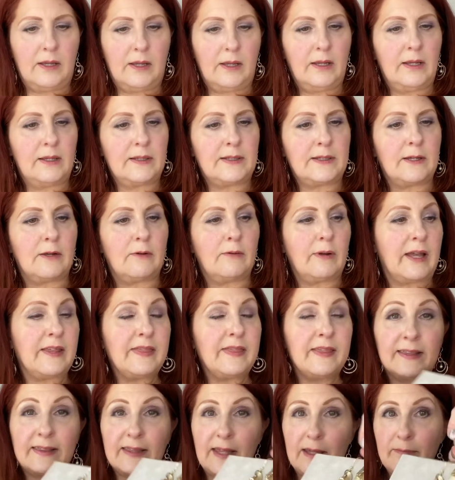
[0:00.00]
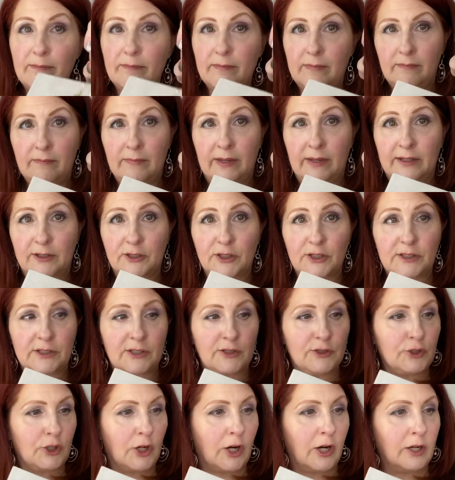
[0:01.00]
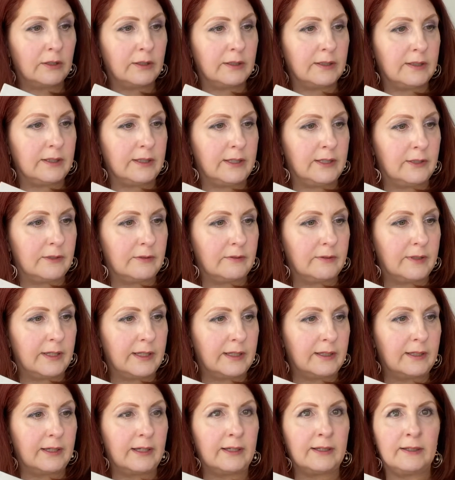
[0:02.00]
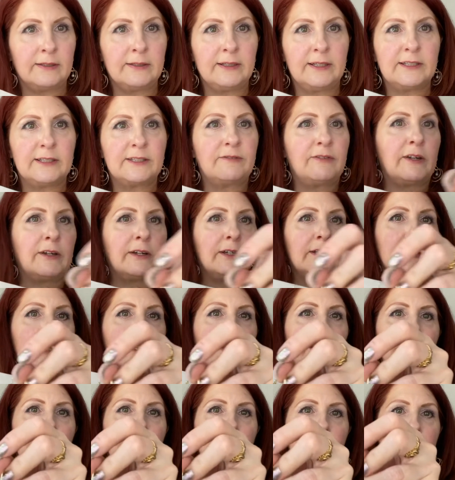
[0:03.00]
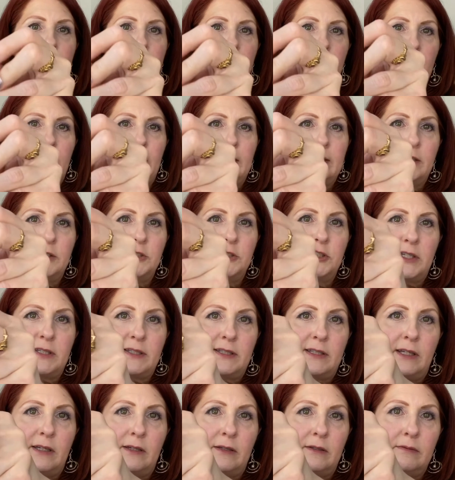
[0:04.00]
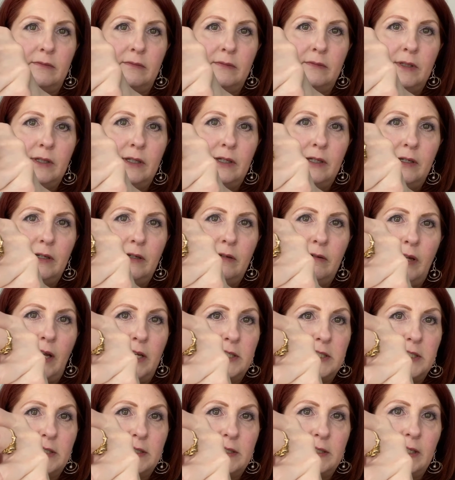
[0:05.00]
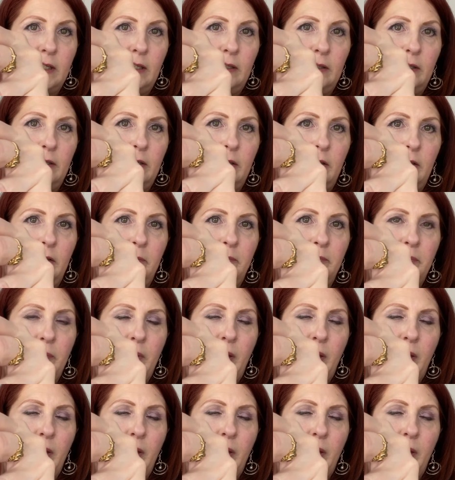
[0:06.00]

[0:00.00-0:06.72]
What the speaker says: So I think they make just a darling earring. It needs very little else. Like I said, I just did a little